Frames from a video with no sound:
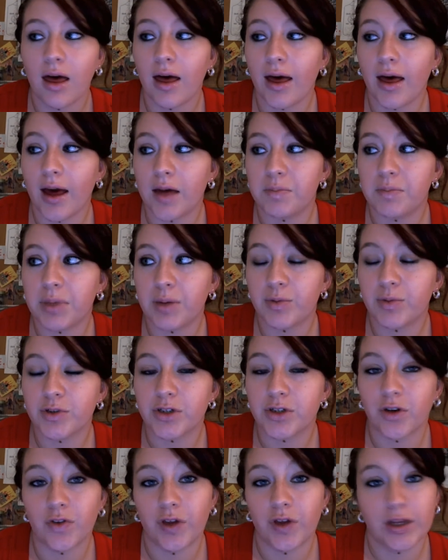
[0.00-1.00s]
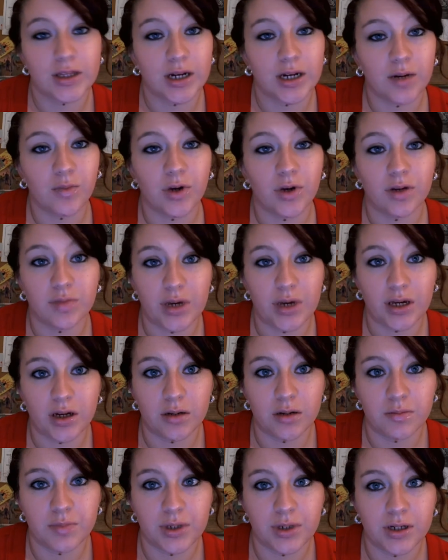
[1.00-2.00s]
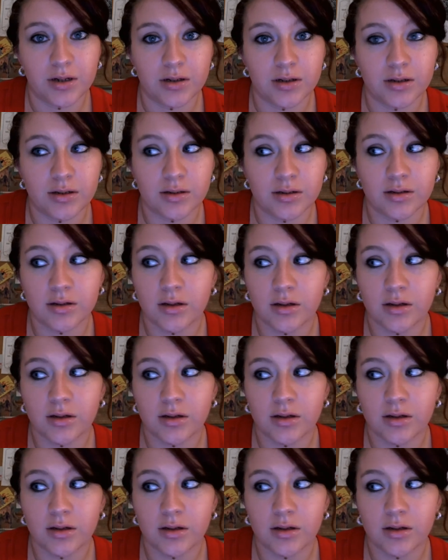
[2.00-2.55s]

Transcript: And people don't think that I'm wearing makeup because